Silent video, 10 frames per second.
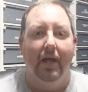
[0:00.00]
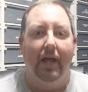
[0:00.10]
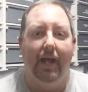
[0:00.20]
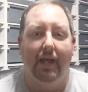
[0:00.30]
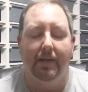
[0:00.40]

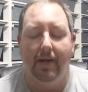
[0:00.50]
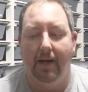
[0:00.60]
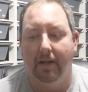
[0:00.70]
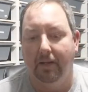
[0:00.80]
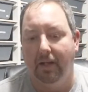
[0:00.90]
And
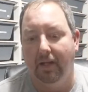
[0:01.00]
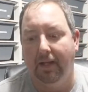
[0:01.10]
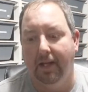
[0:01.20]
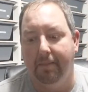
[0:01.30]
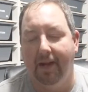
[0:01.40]

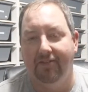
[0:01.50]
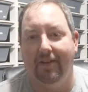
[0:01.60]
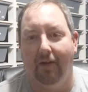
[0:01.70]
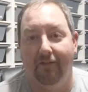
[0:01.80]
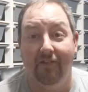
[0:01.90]
get
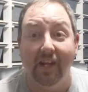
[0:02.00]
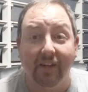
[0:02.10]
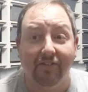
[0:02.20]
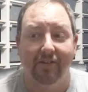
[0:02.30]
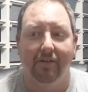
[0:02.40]
myself
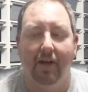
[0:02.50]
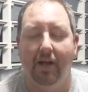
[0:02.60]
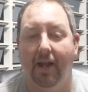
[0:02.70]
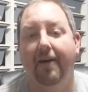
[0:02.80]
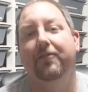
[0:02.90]
fixed
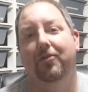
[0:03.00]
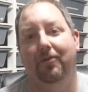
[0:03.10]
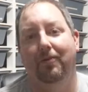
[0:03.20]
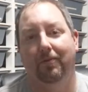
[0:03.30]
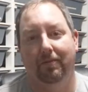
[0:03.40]
enough
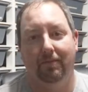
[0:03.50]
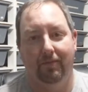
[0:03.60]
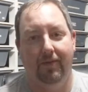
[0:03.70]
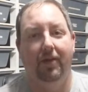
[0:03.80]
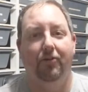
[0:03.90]
to
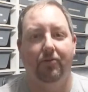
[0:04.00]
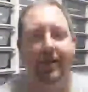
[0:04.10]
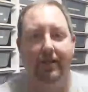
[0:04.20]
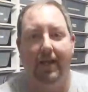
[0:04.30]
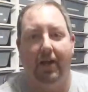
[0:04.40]
then
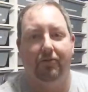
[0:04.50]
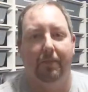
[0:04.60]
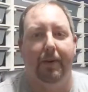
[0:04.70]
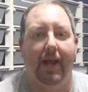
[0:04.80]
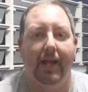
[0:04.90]
treat the actual
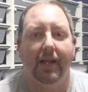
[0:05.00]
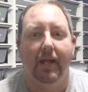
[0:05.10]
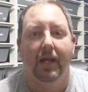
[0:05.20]
bite,